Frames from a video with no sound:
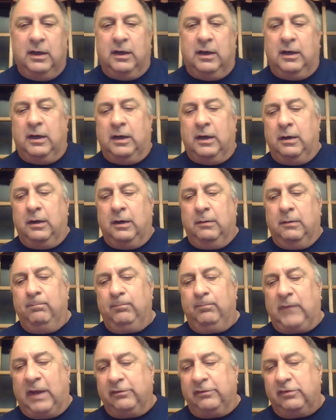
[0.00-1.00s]

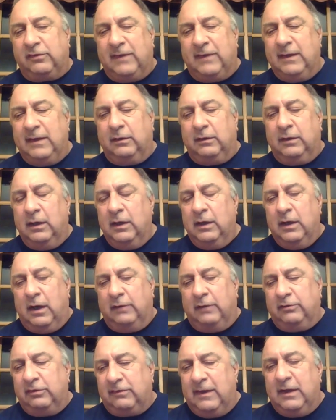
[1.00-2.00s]
I just think
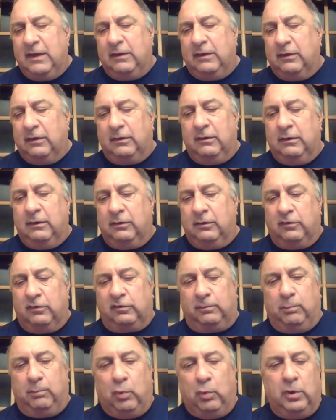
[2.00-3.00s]
that
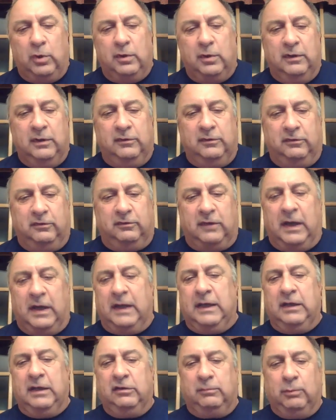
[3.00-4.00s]
the sport and
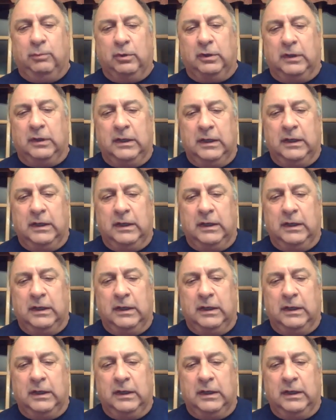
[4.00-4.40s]
society has put